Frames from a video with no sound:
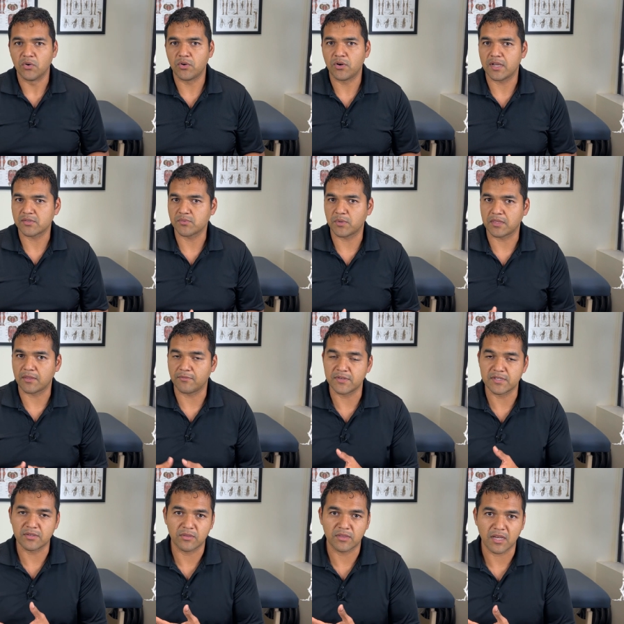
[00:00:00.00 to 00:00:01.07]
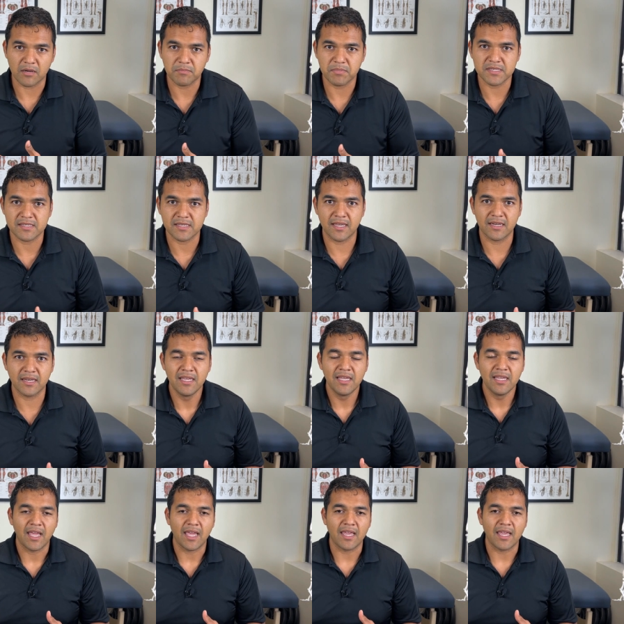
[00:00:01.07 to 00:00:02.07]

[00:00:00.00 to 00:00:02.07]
or as what the physical therapist said.